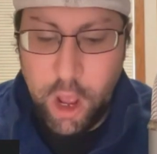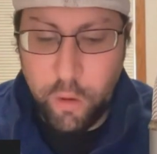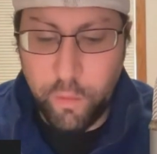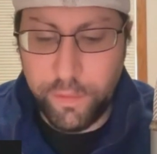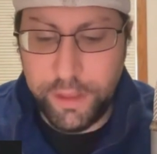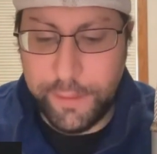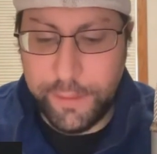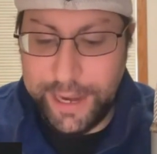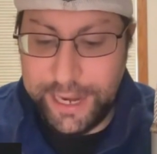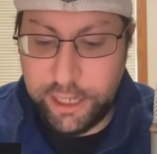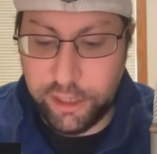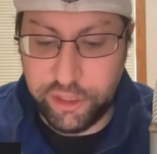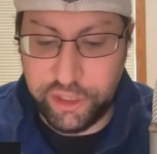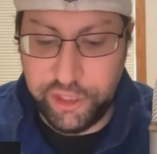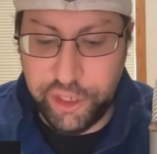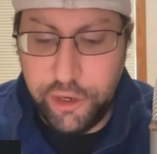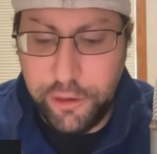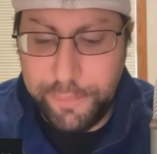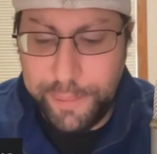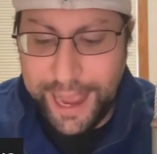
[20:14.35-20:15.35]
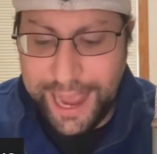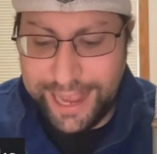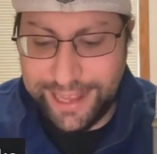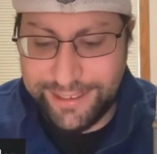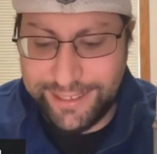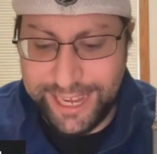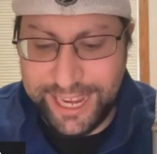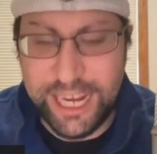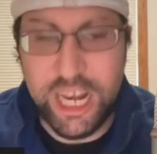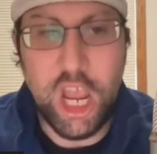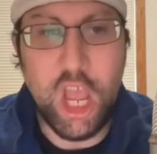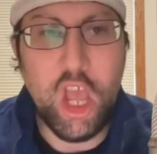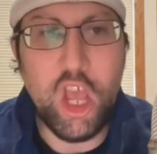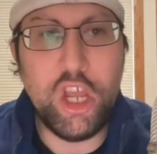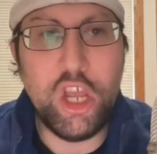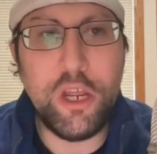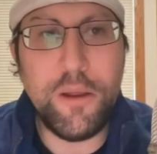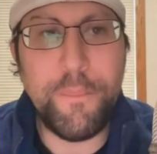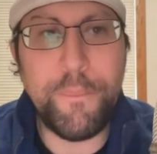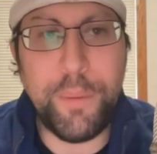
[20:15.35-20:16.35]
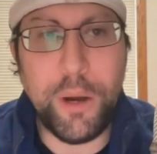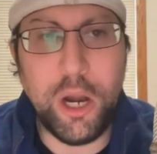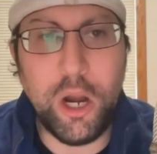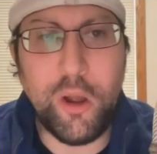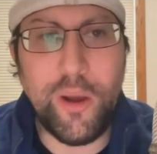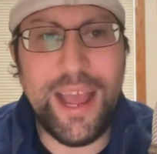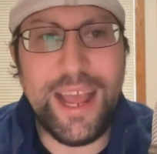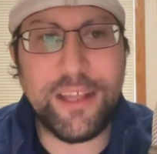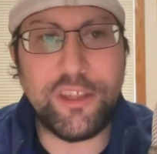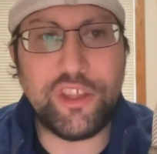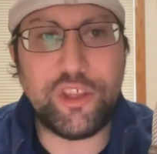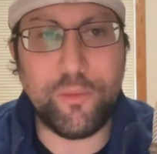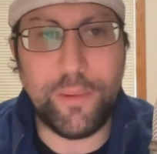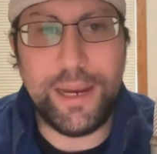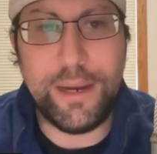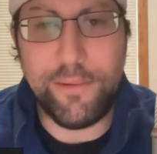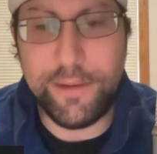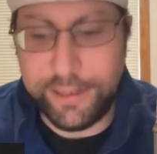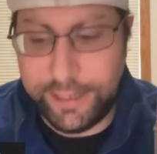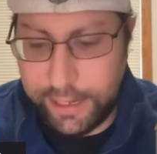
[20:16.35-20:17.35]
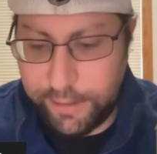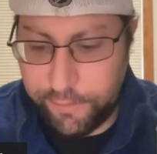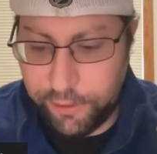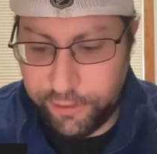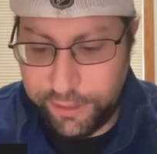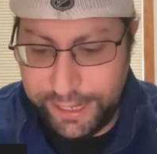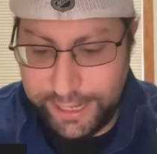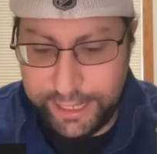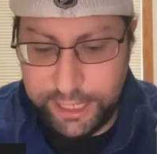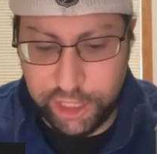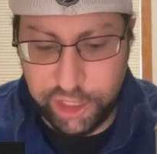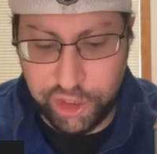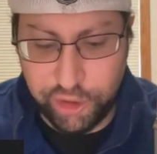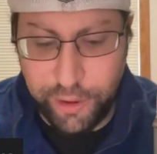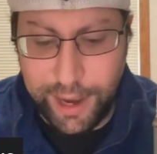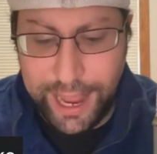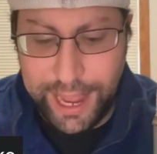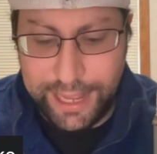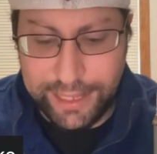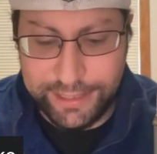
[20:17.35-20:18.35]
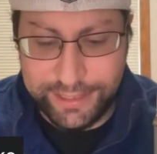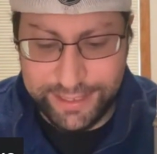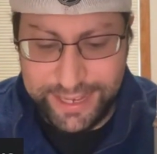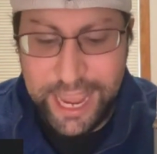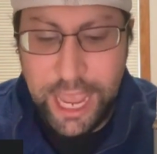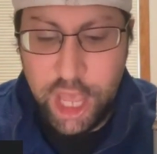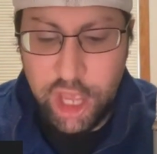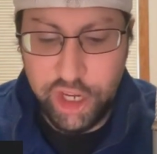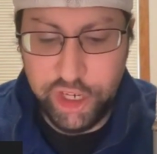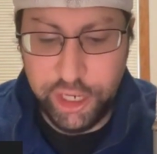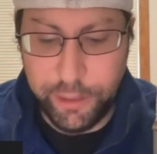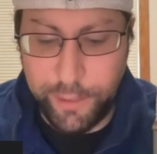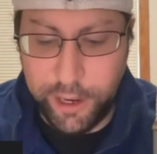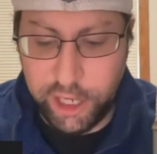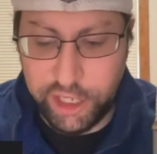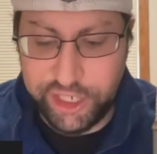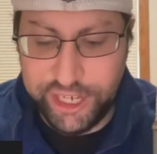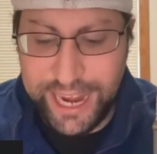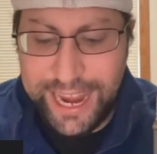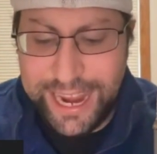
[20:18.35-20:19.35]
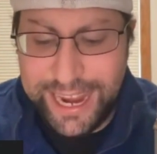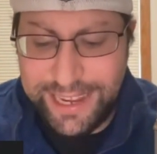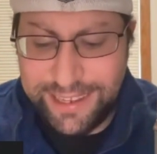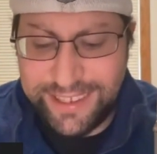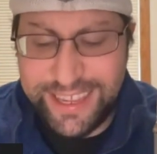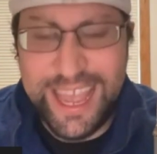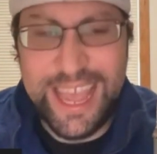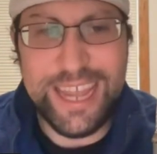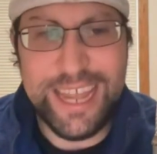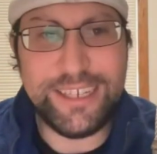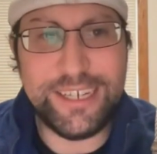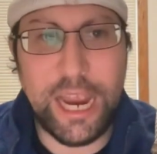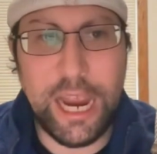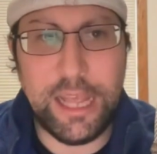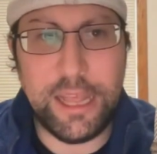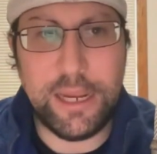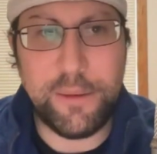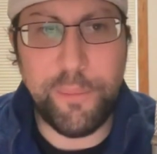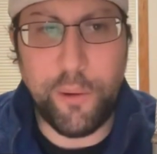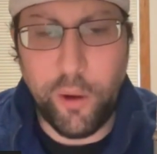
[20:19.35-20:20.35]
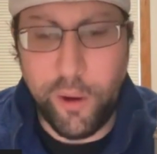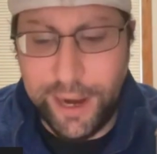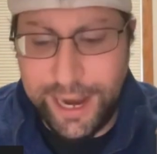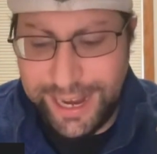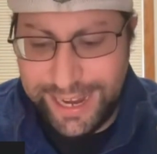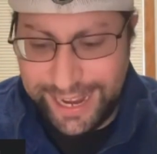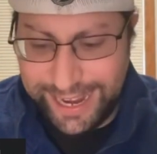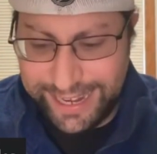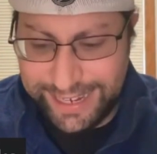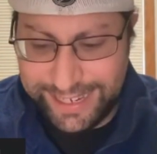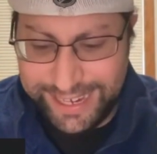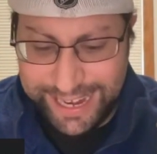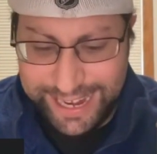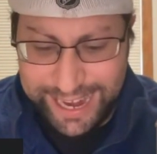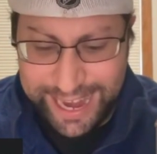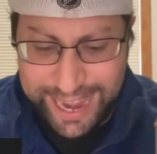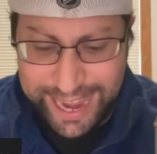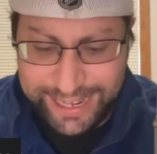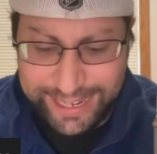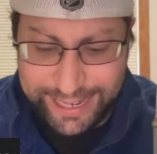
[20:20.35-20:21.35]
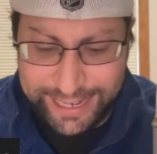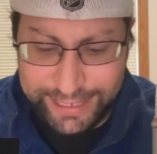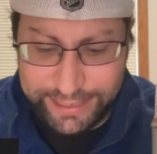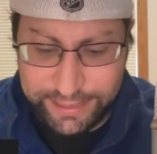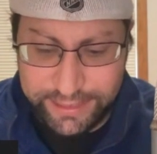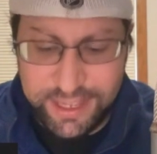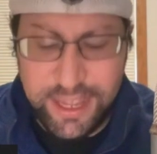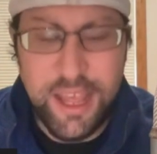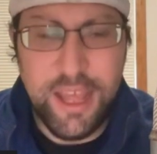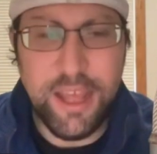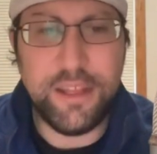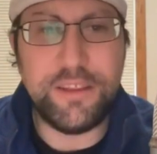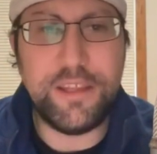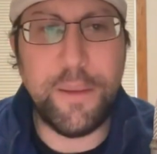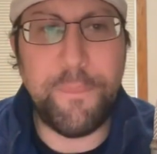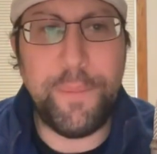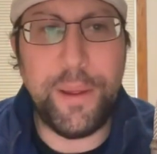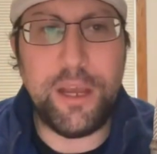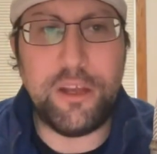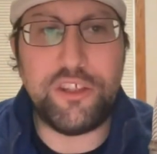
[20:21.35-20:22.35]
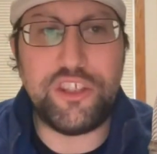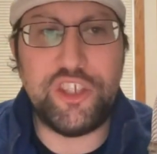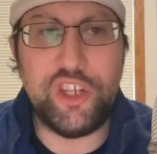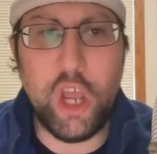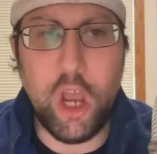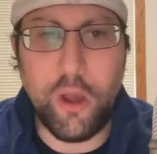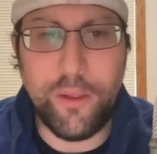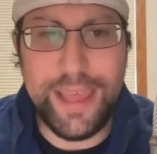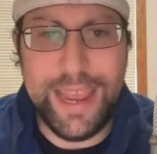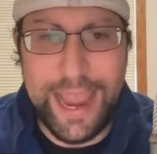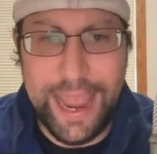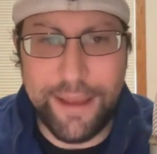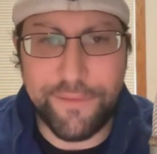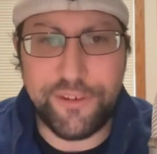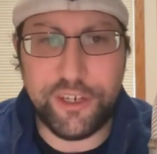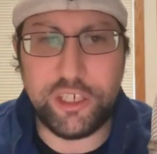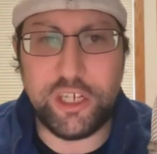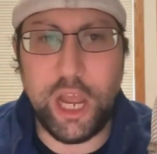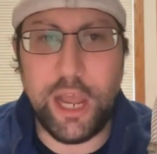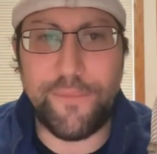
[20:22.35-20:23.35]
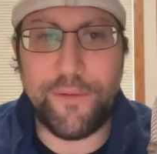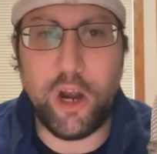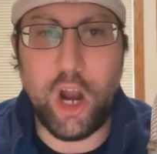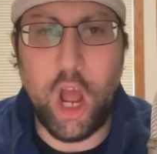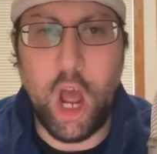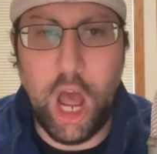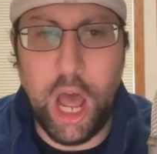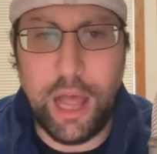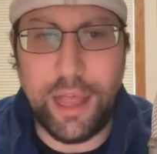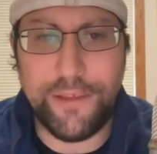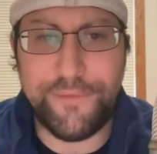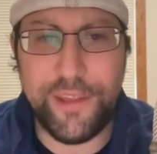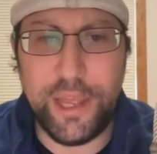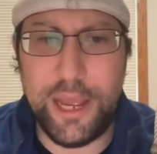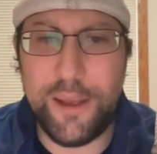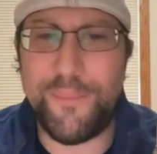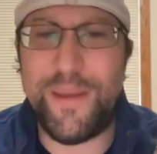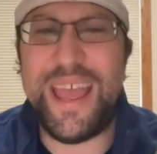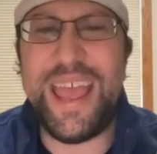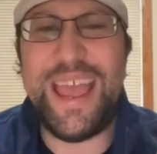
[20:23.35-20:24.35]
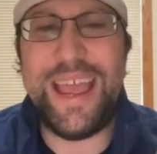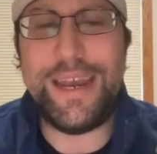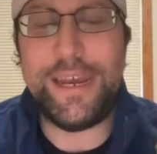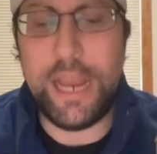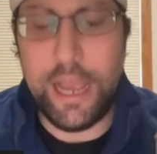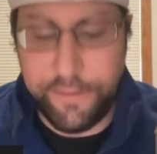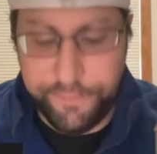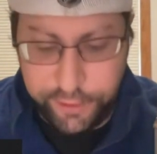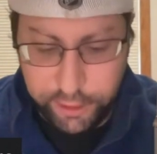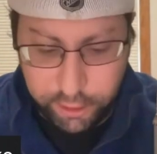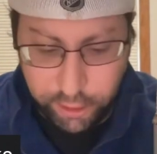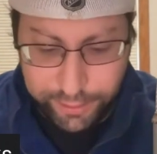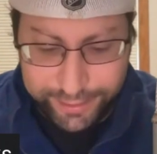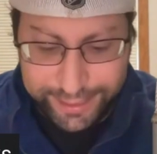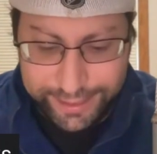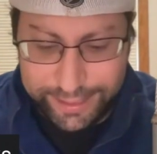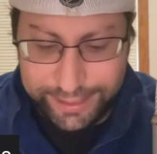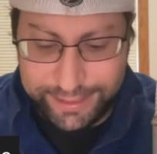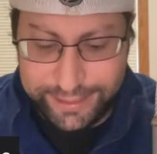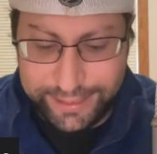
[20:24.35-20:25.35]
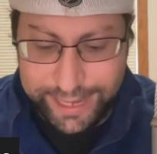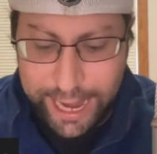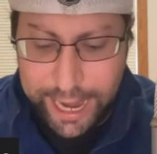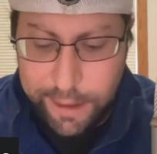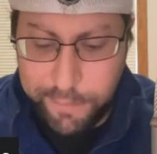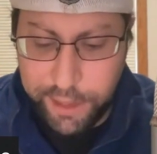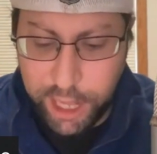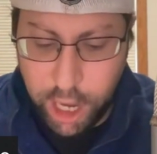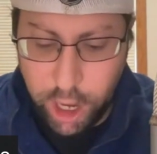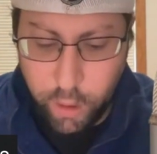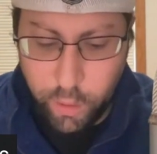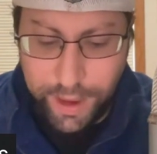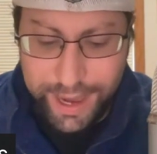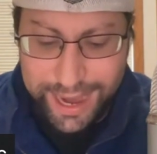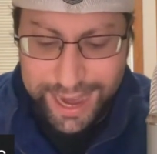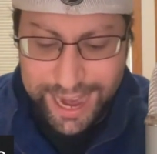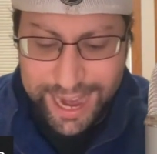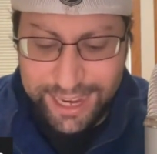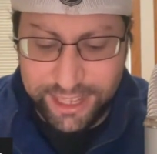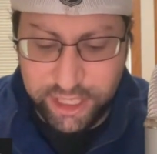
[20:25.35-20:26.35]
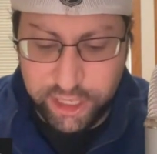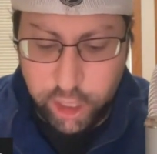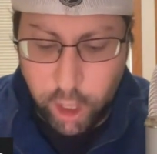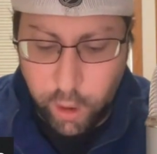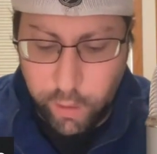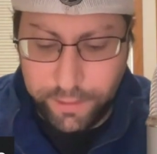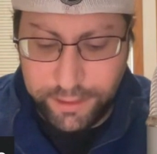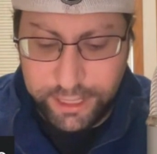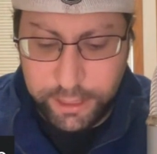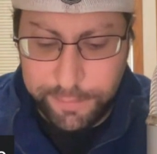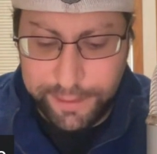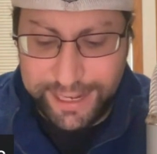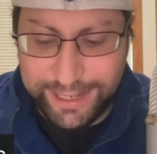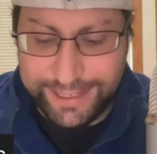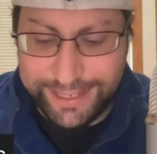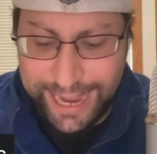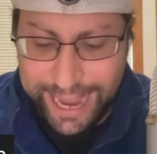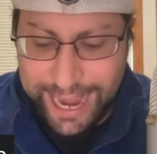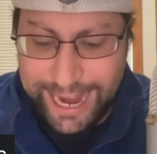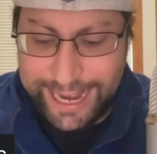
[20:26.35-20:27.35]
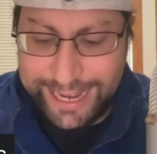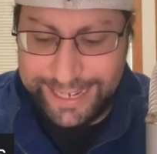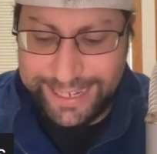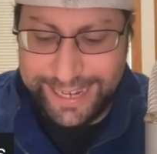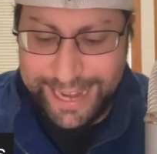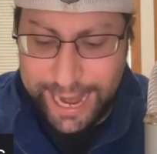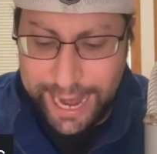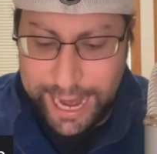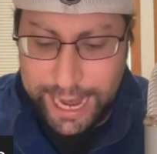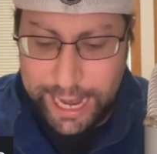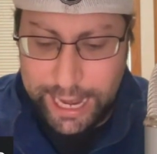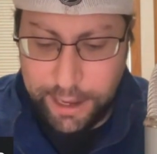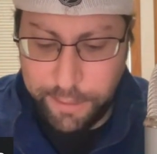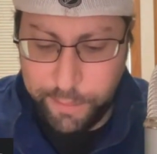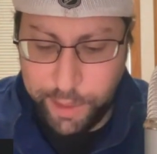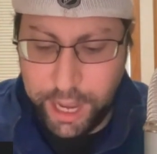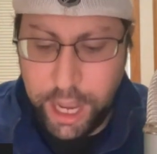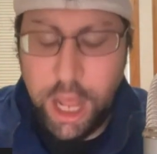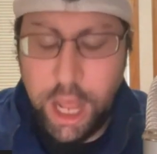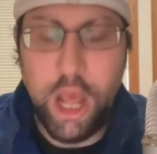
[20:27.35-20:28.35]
When the Bengals do pass it, Burrow has three receivers he can trust: Jamar Chase, Tyler Boyd, and T. Higgins. The Bills know they have to cover all of them. Now, if you look at this game, though, it's going to be a tight game.